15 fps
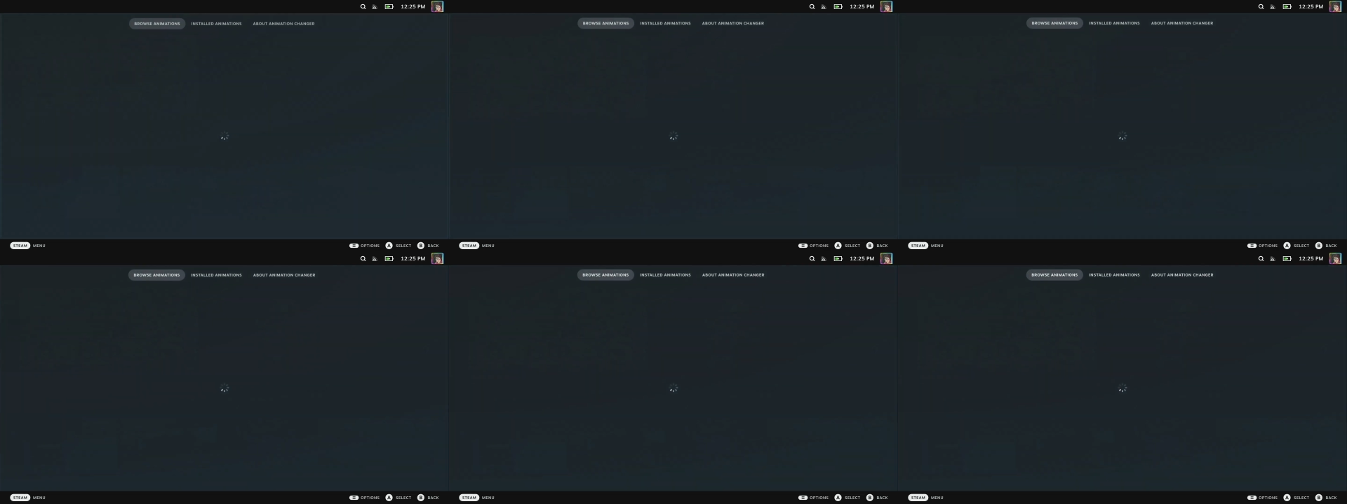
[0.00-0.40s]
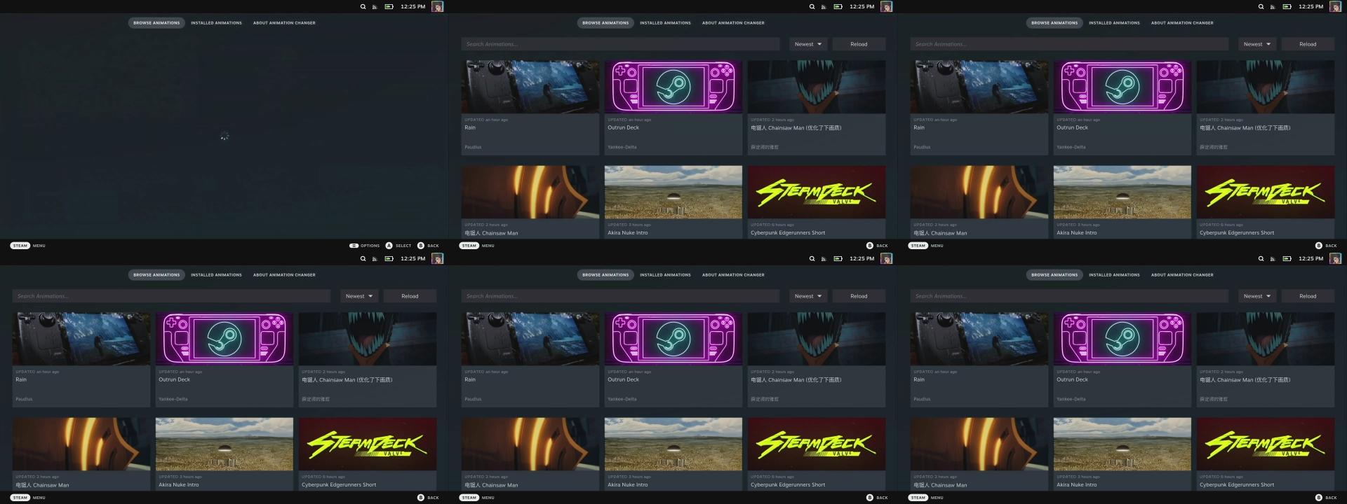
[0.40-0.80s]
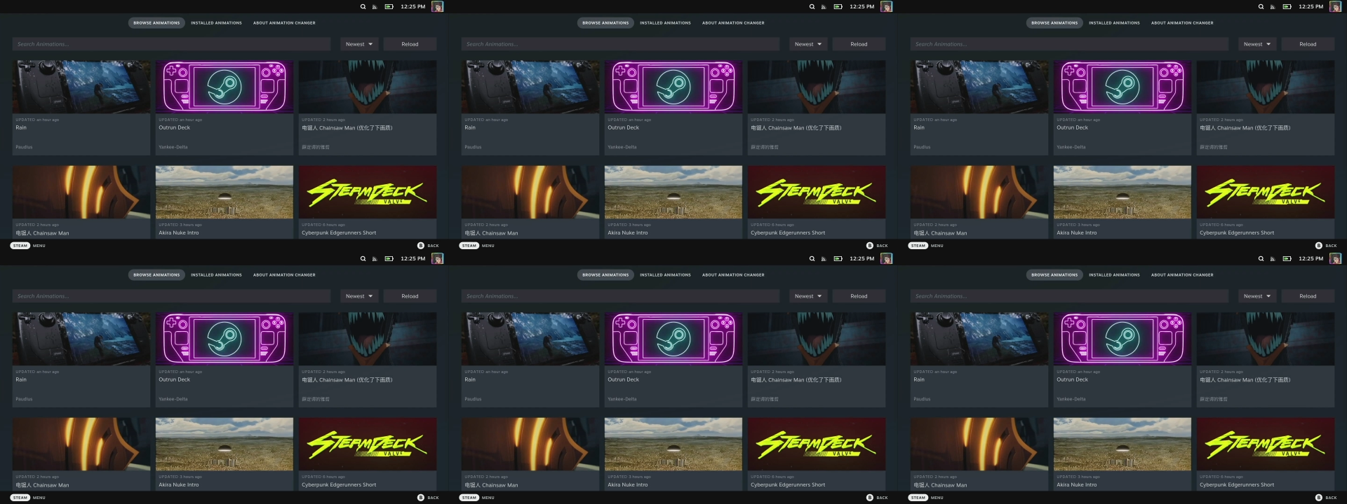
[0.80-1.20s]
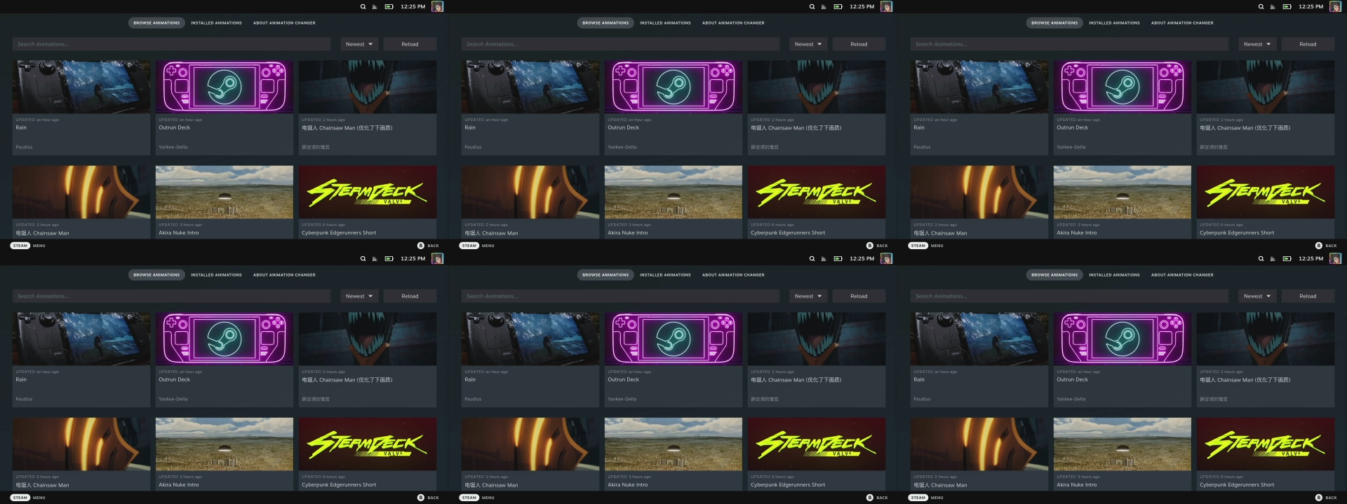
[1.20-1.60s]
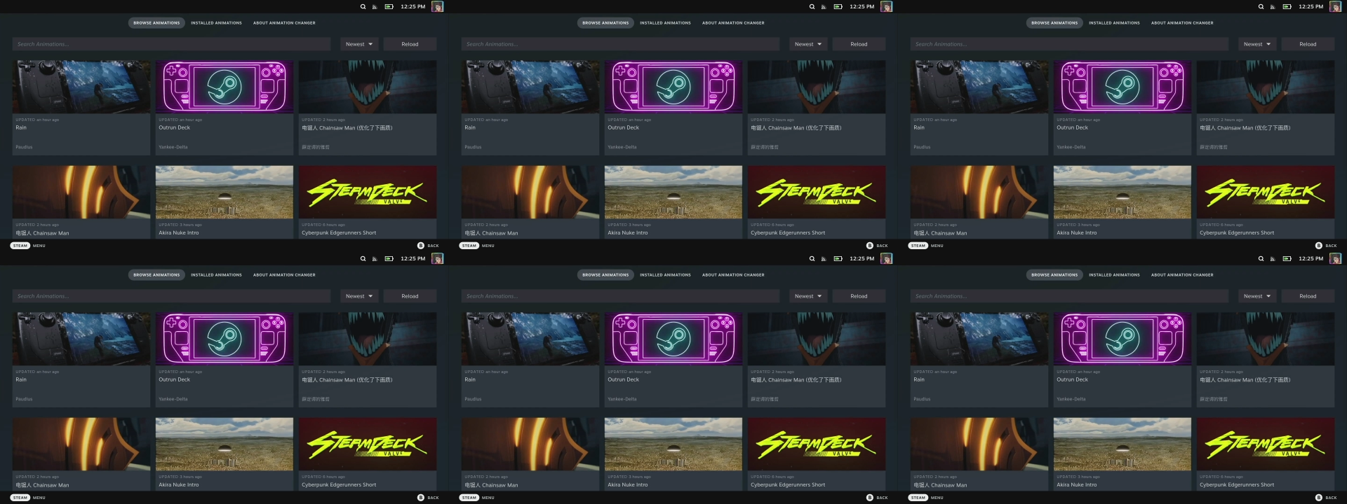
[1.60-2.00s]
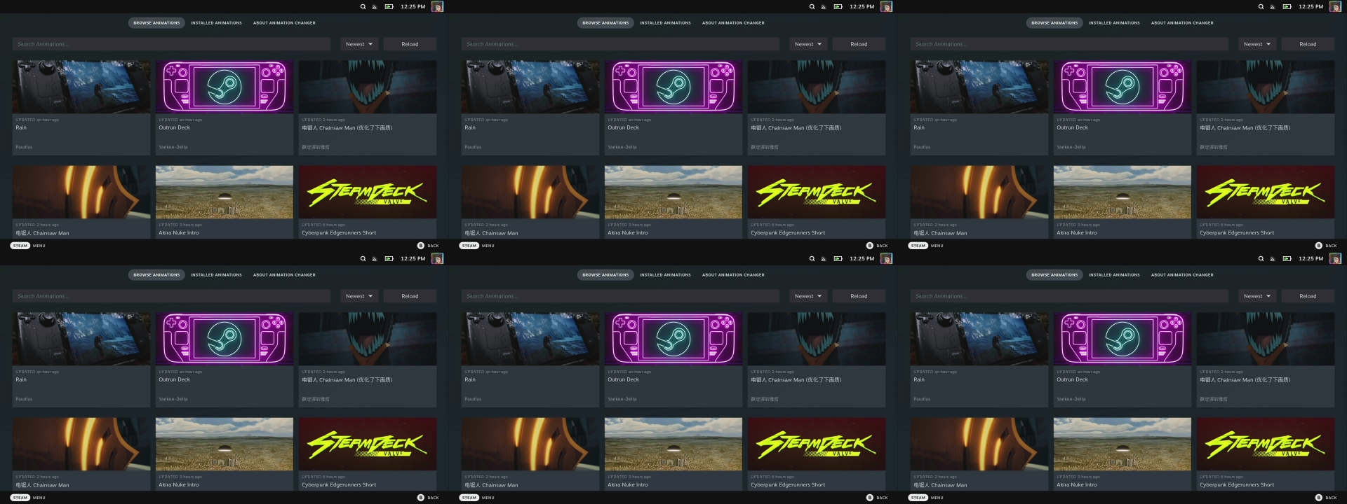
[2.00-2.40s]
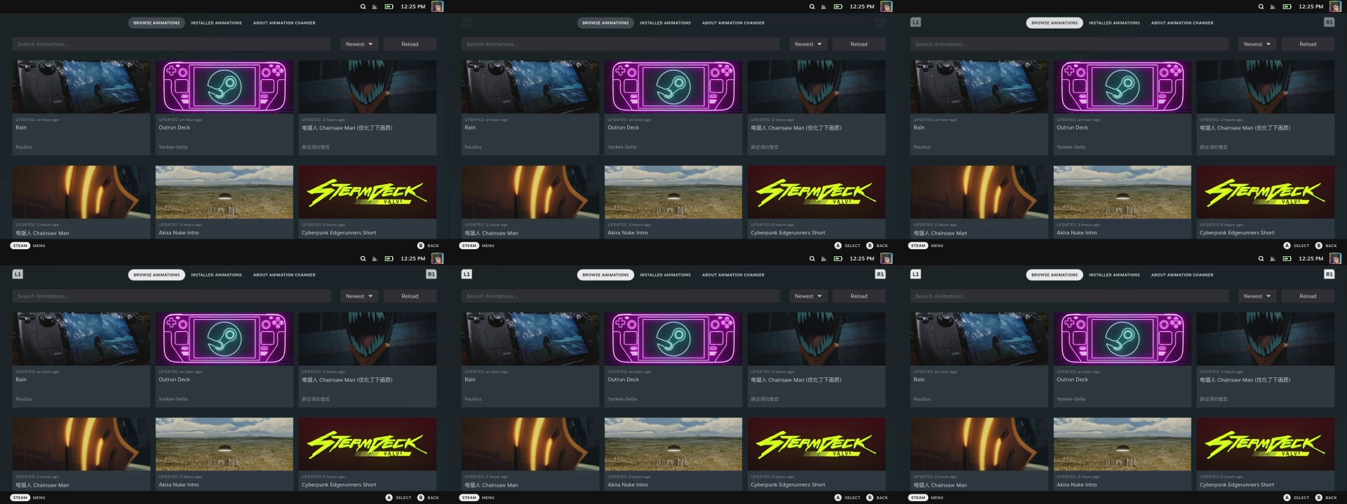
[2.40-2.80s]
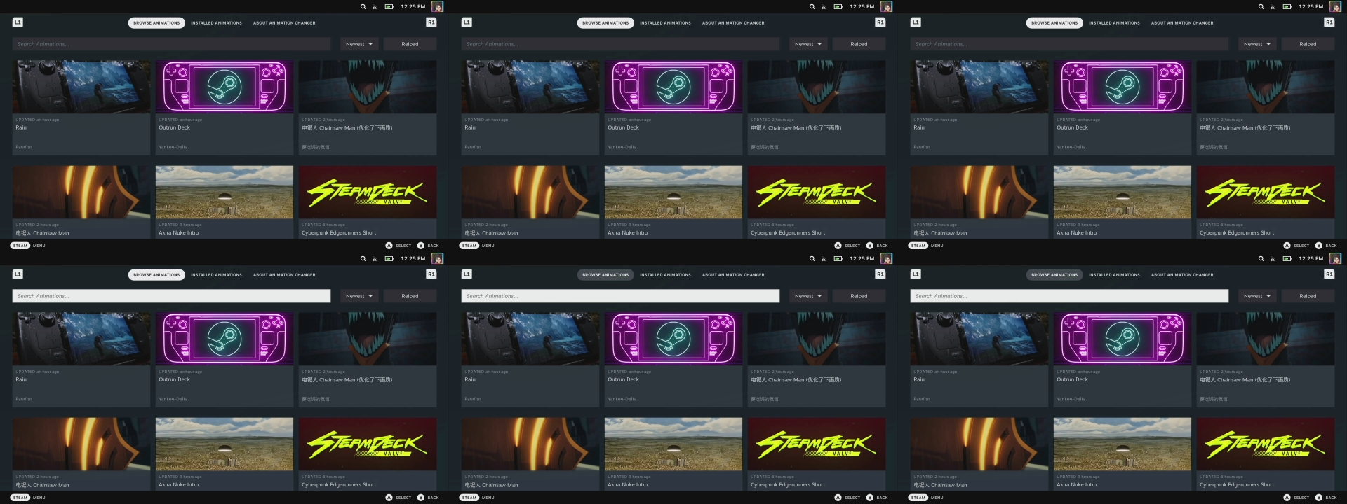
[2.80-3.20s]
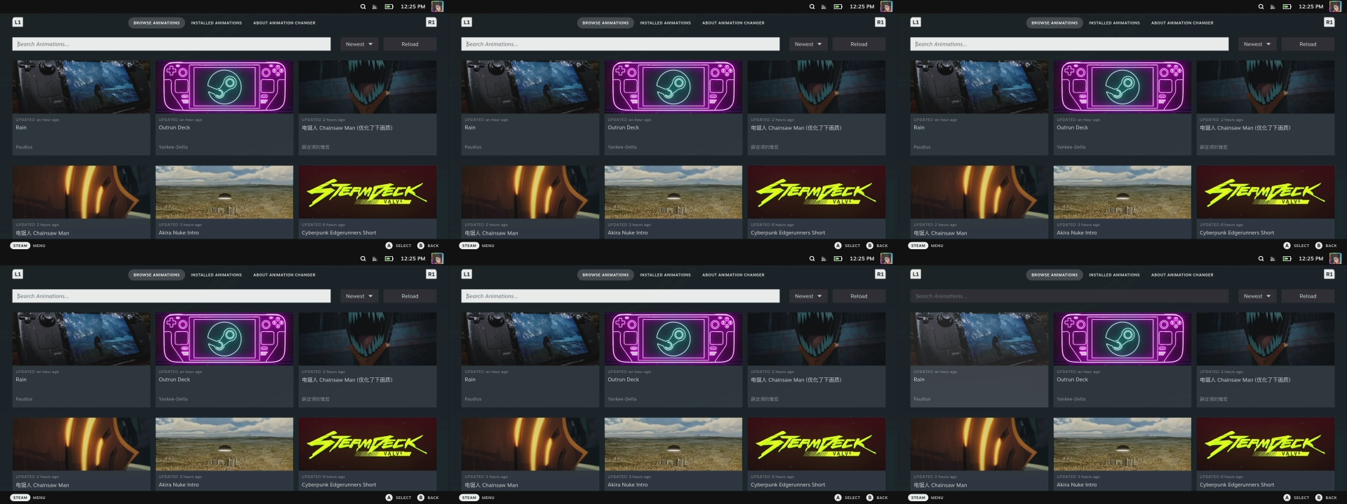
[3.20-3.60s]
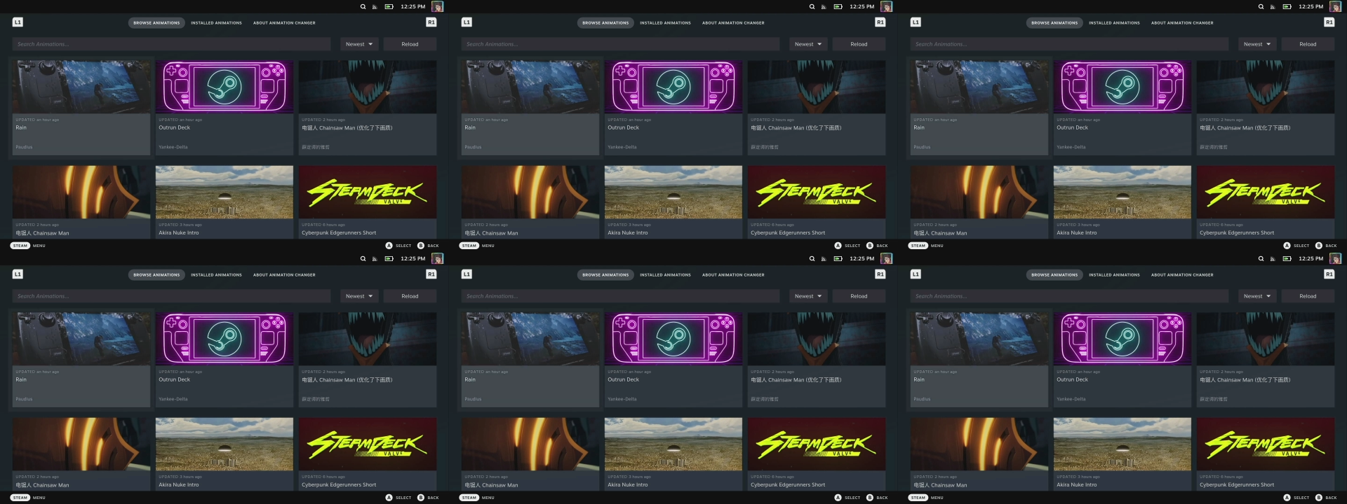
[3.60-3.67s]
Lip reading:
Nobody's mouth can be seen.